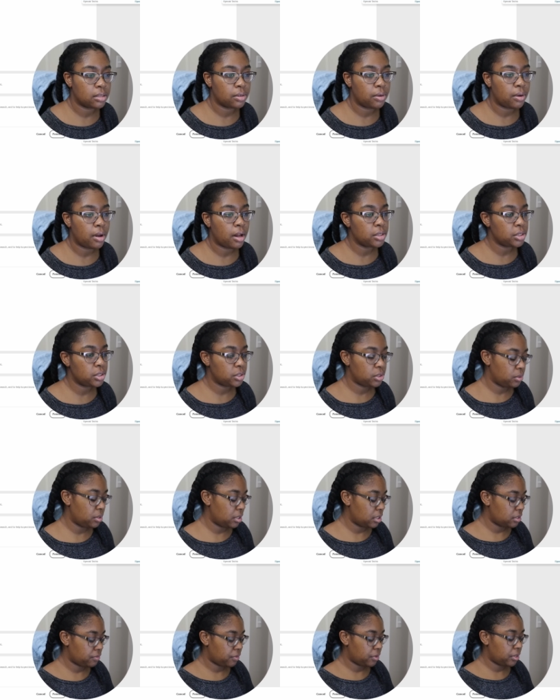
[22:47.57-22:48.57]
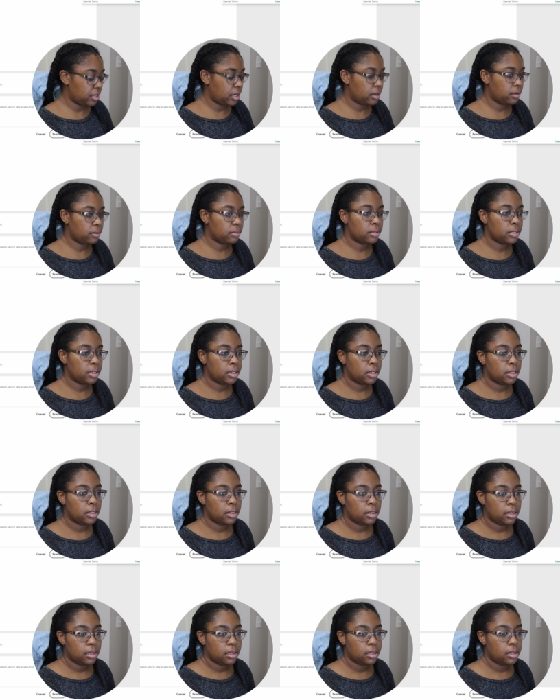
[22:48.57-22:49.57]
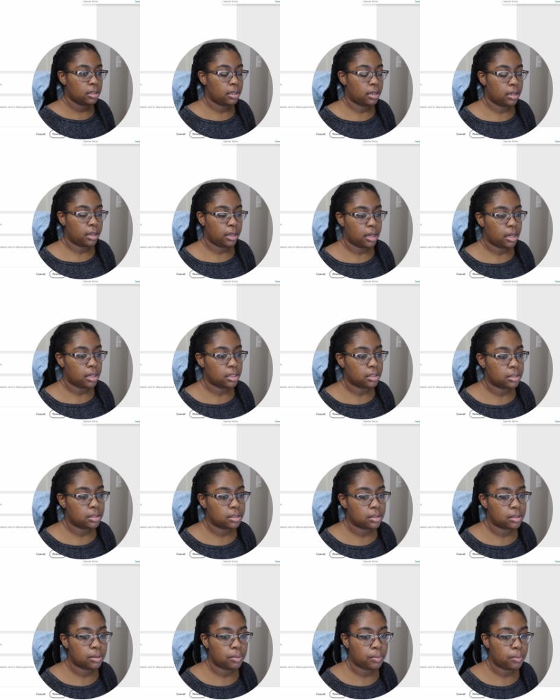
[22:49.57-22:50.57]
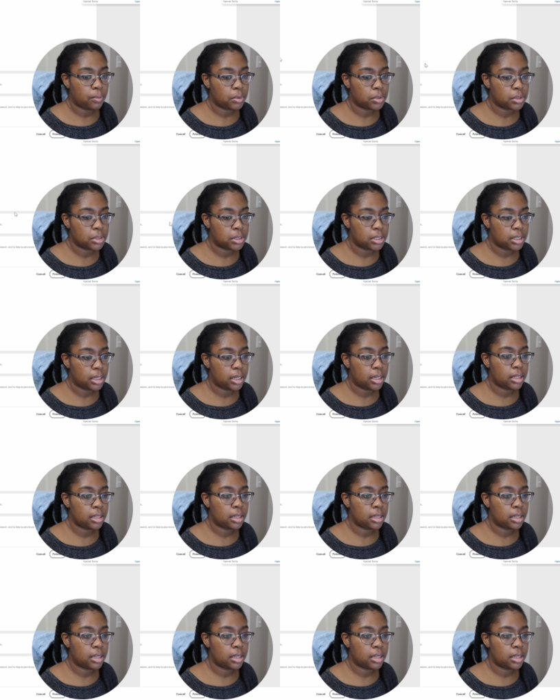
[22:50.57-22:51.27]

So I'll just do this for now and we'll just see.